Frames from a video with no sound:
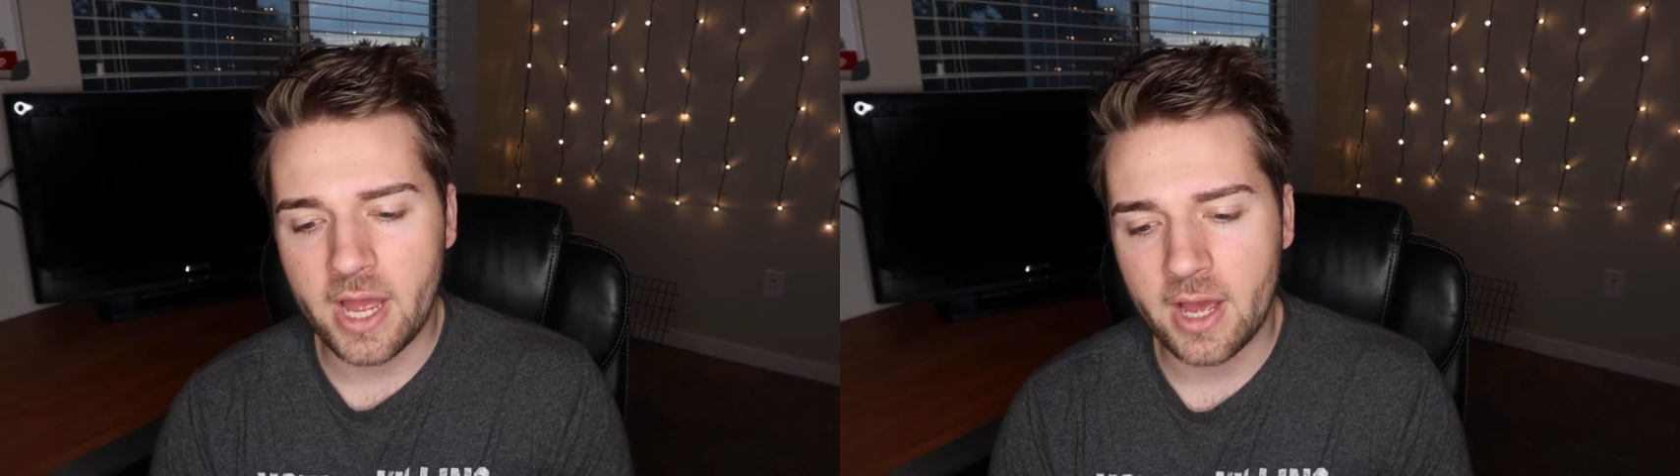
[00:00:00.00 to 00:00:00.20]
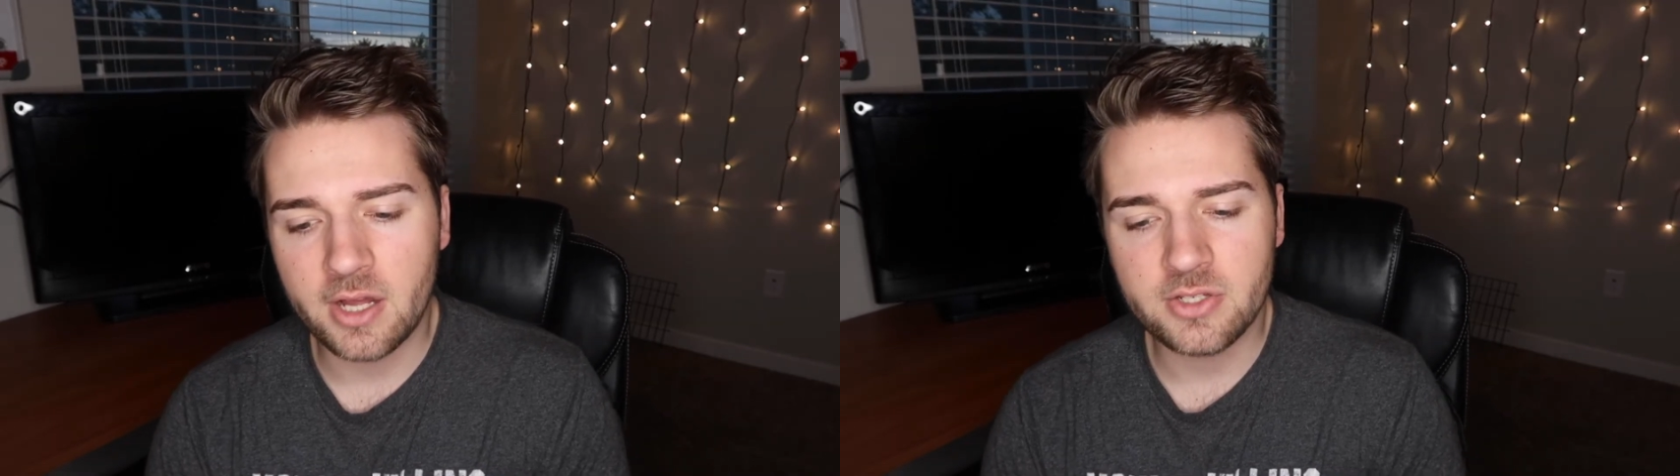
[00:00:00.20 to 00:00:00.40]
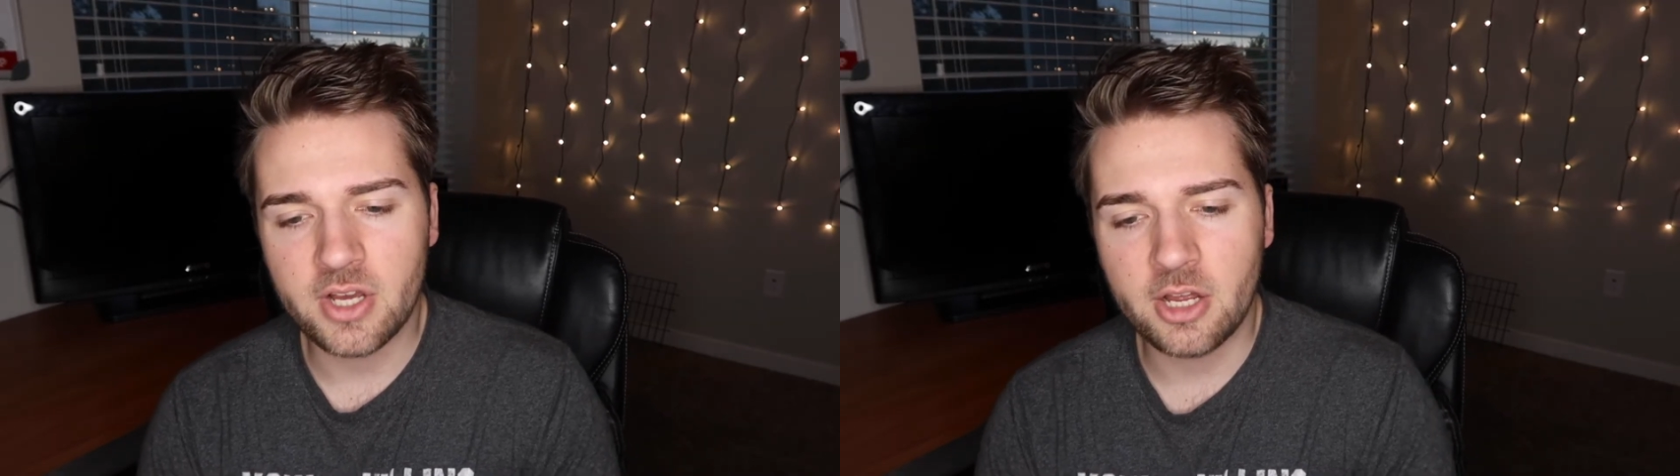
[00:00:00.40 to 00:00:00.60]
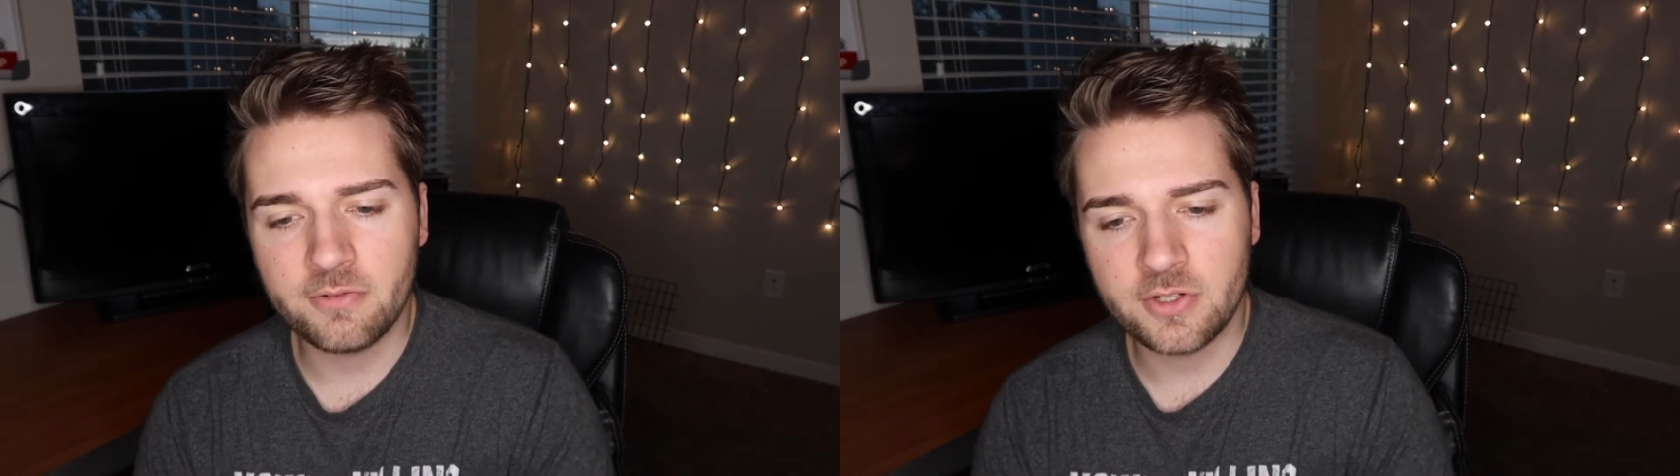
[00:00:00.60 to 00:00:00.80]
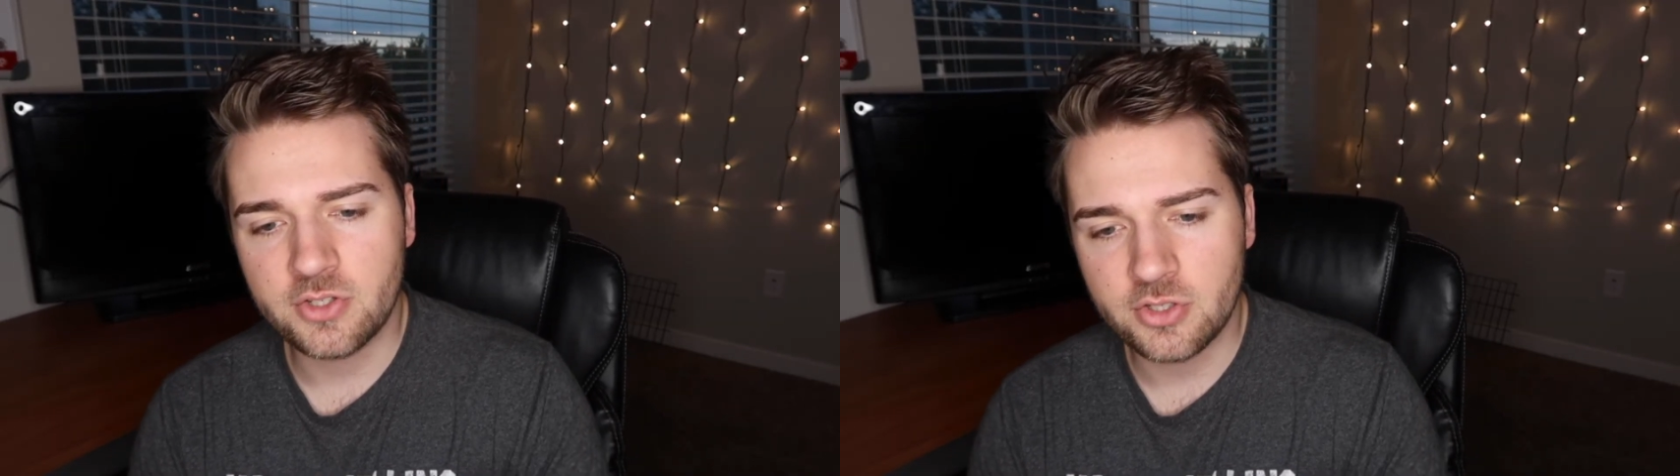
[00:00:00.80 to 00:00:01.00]
and
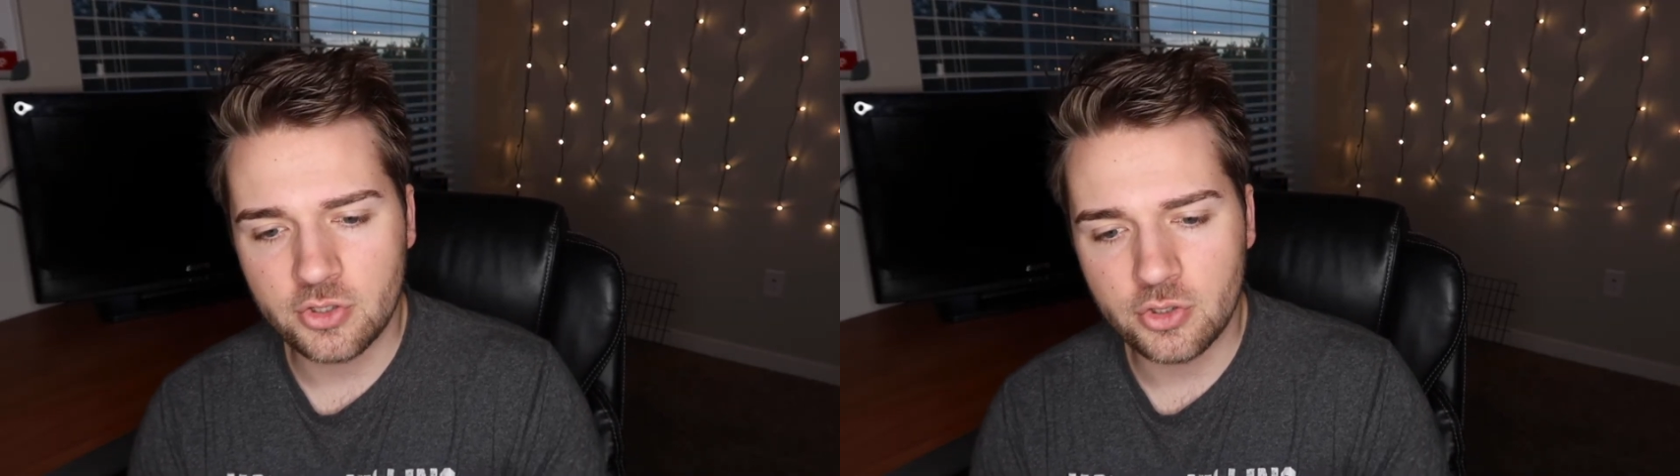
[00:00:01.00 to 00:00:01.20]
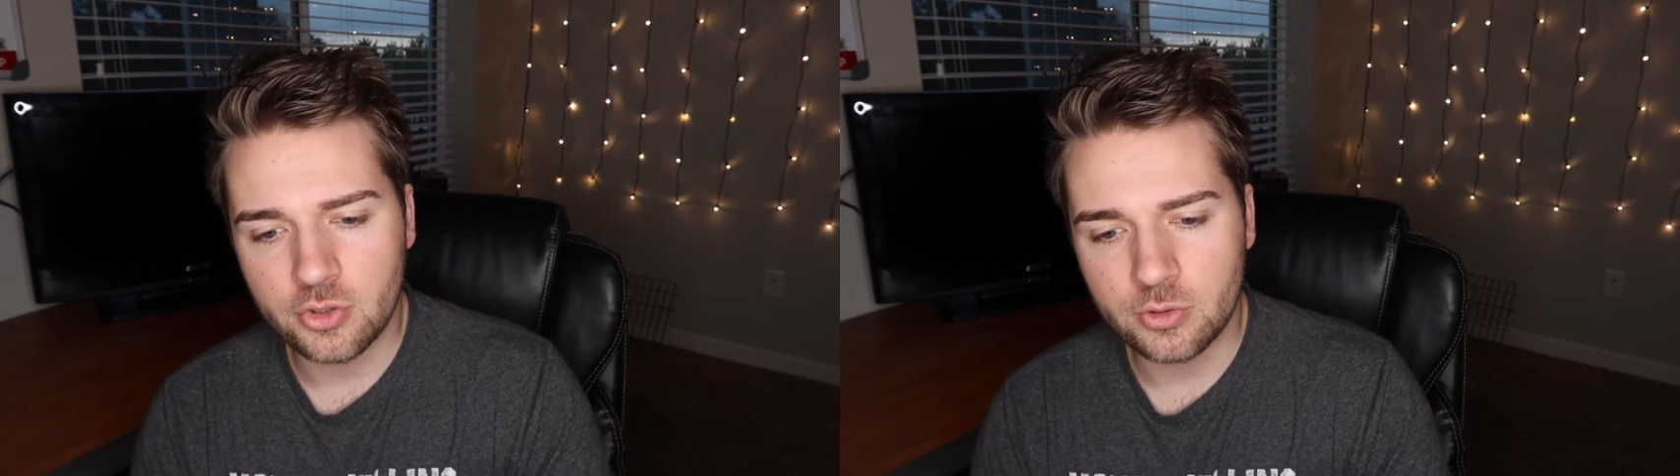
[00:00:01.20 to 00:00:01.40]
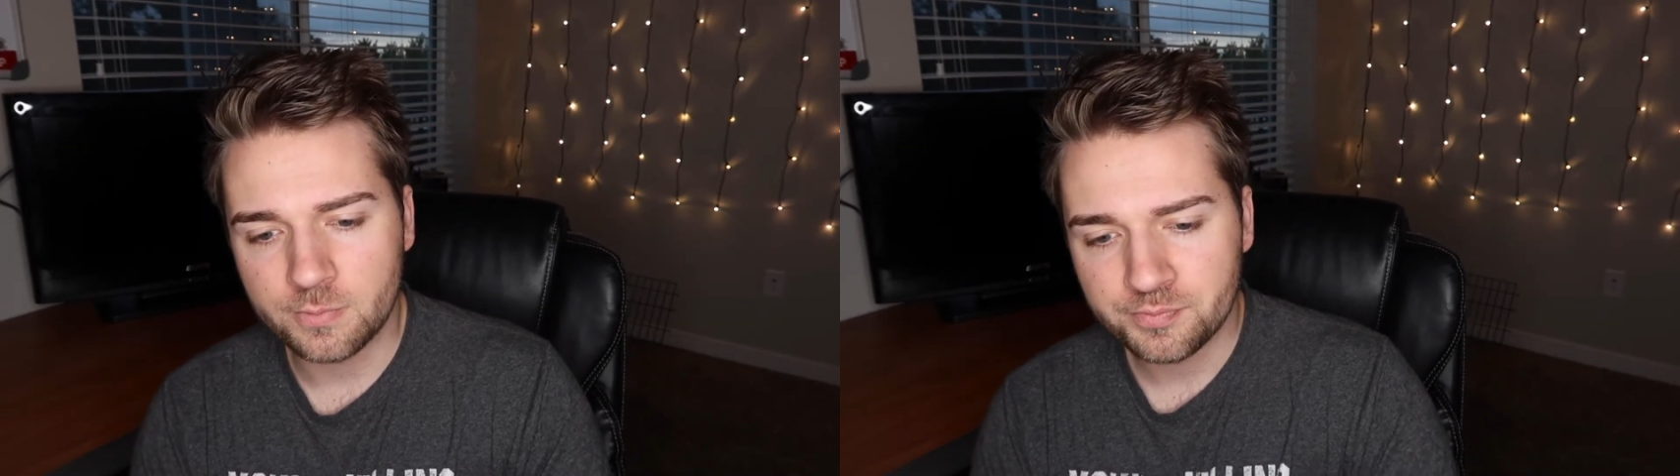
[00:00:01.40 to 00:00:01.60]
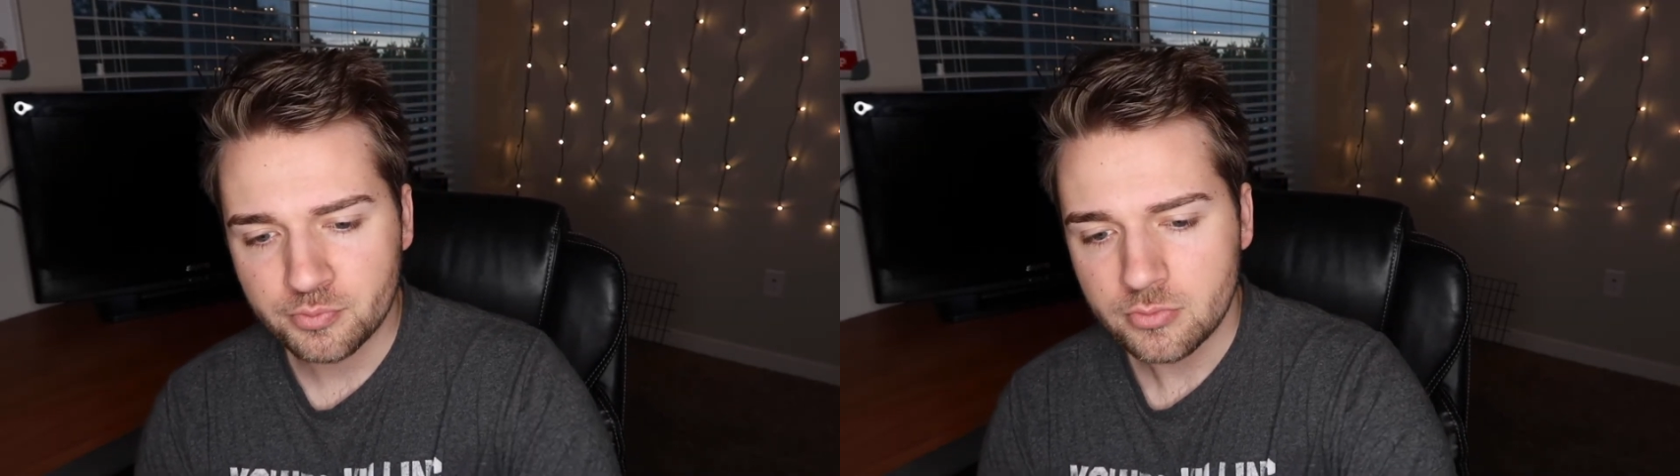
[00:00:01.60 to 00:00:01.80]
dive into